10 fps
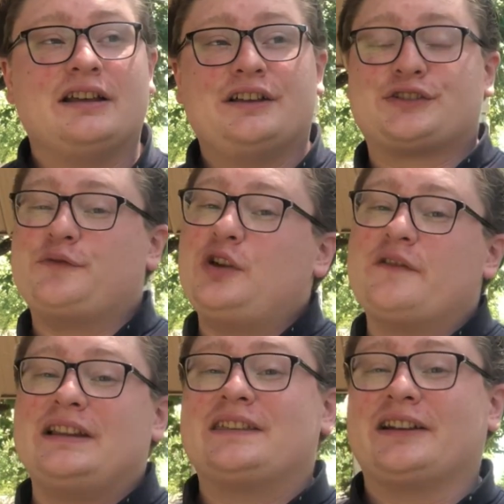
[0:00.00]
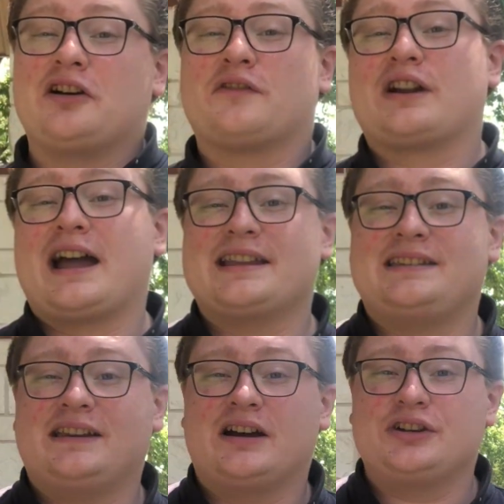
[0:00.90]
So if you have anything over
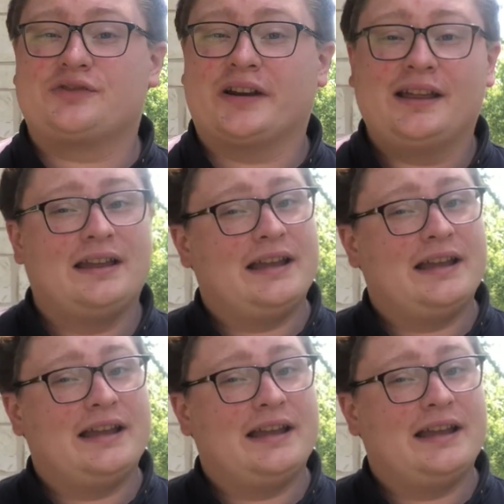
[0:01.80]
1900,